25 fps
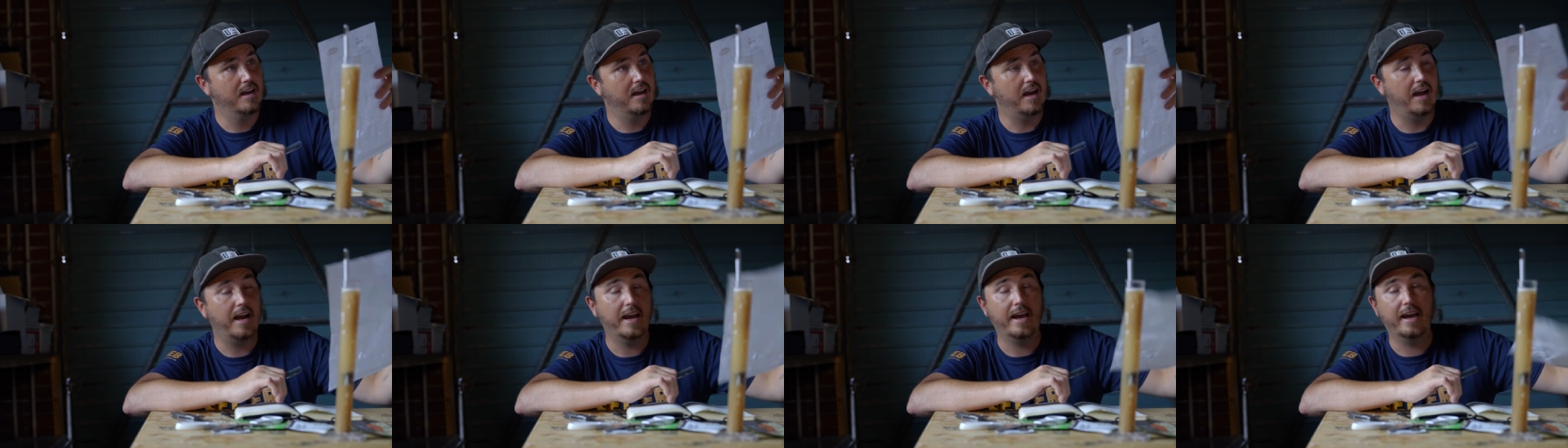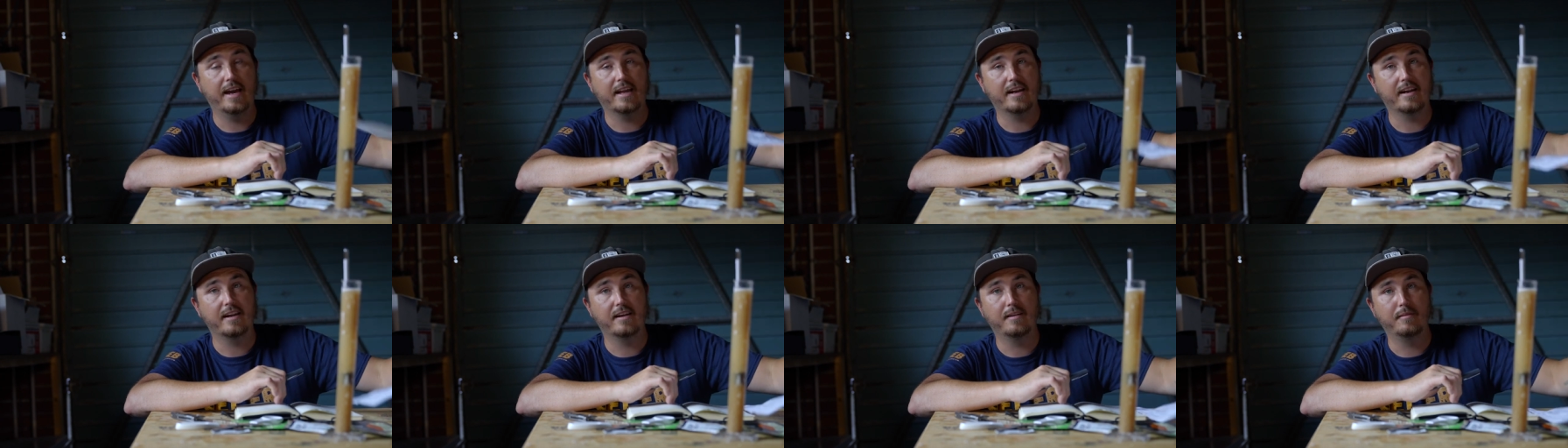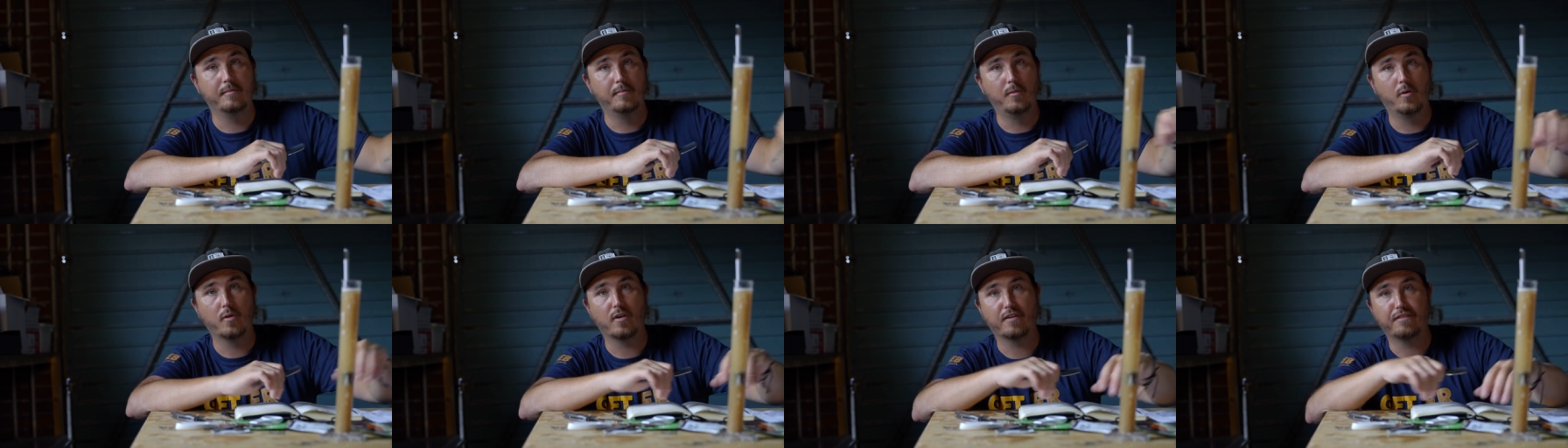I had a
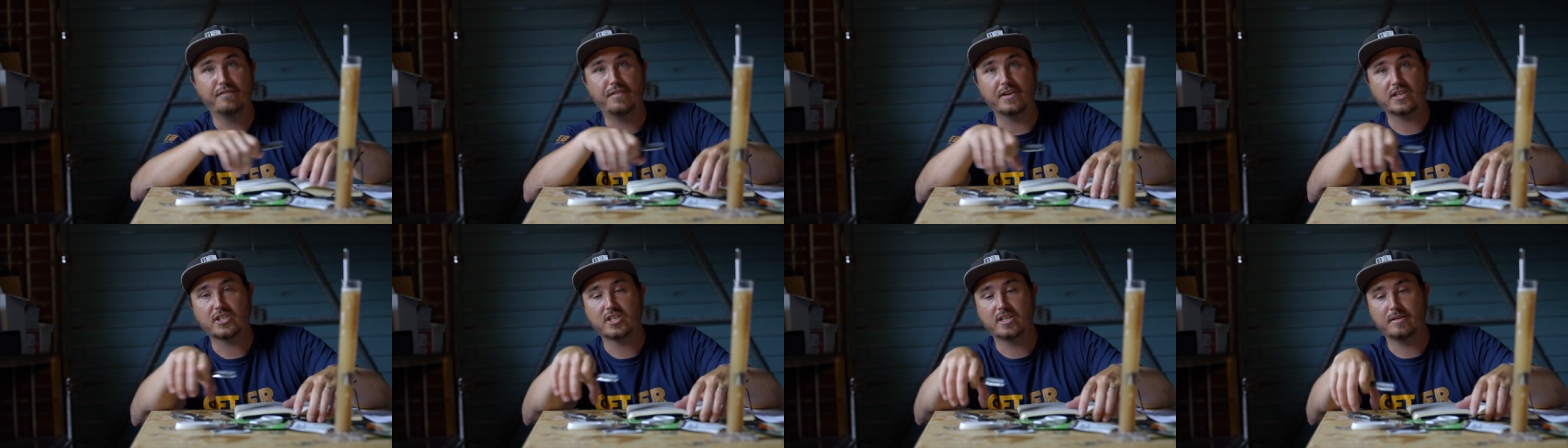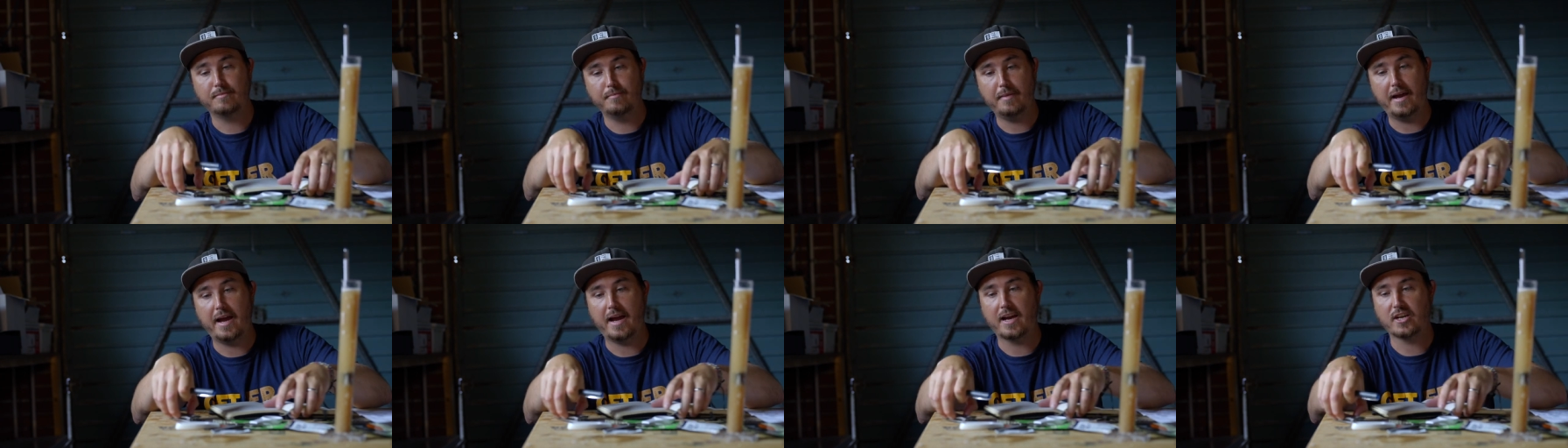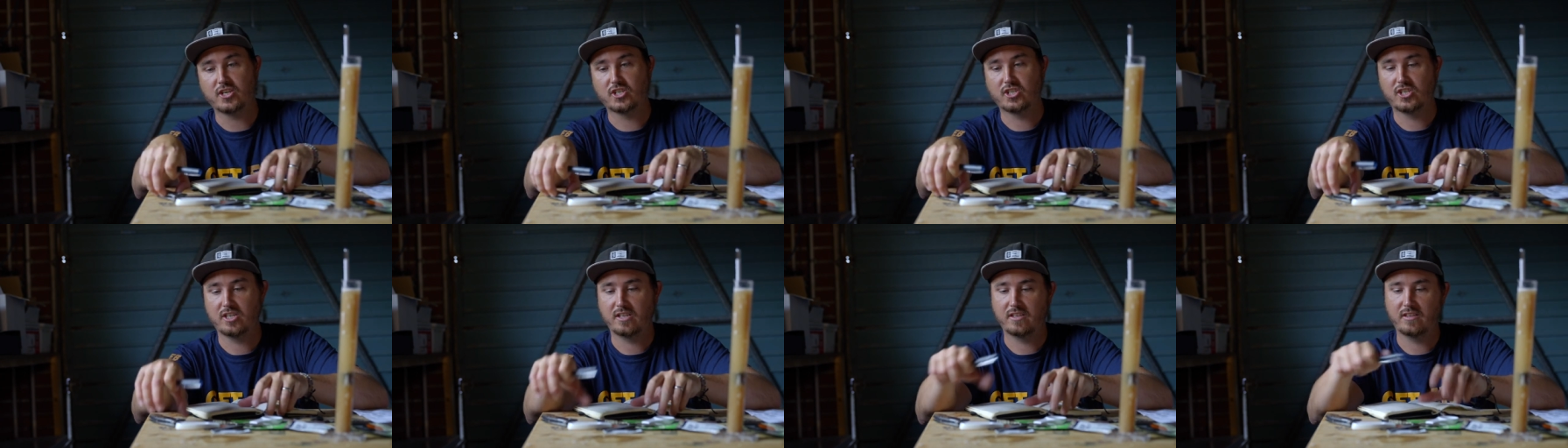more efficient
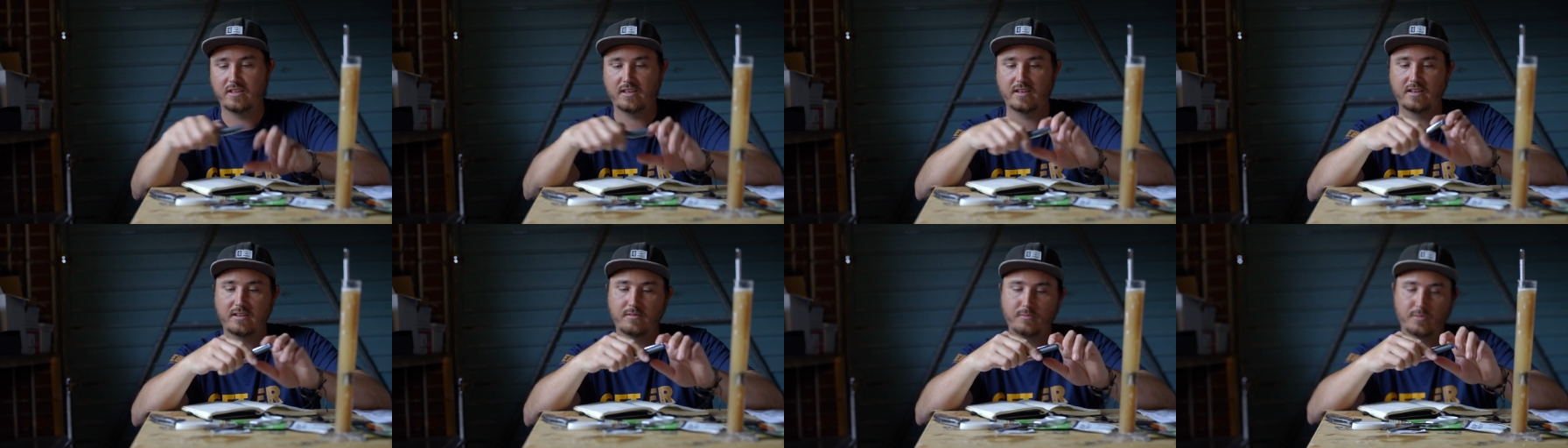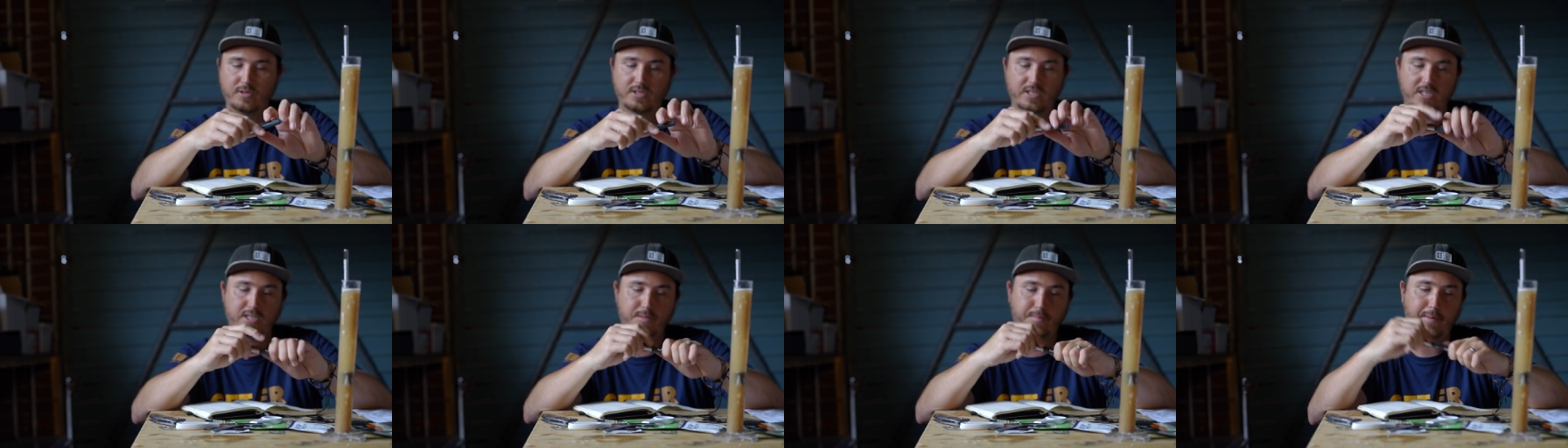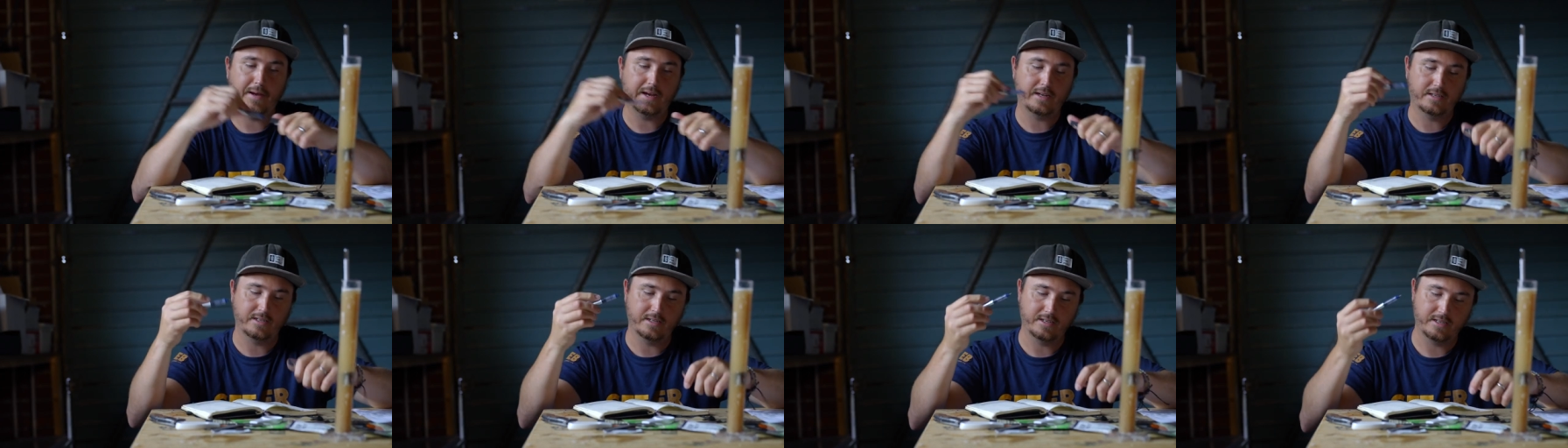mash than was
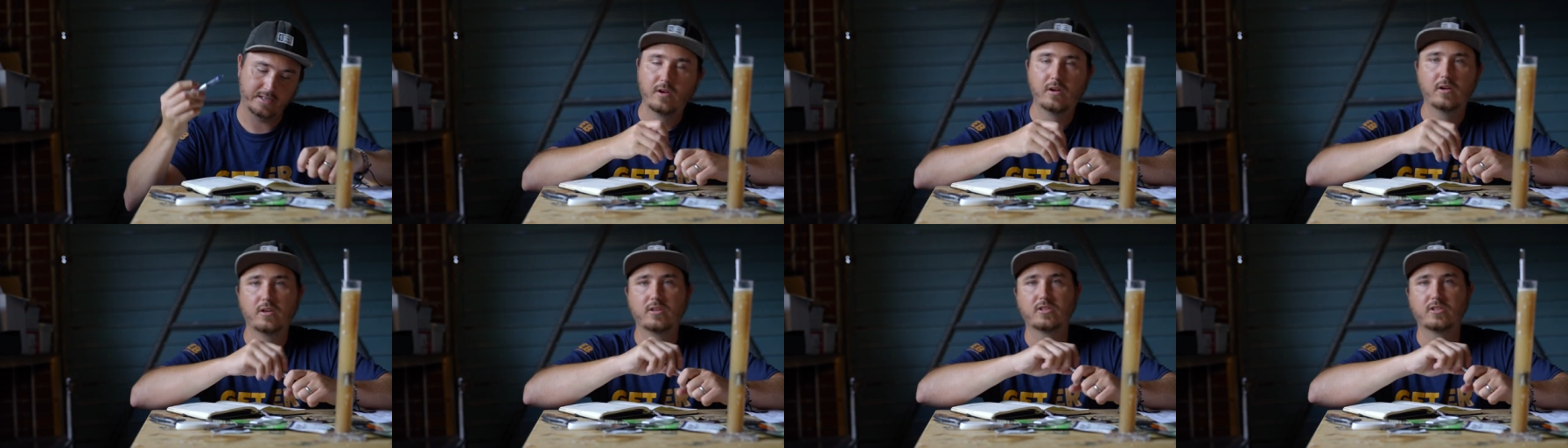expected.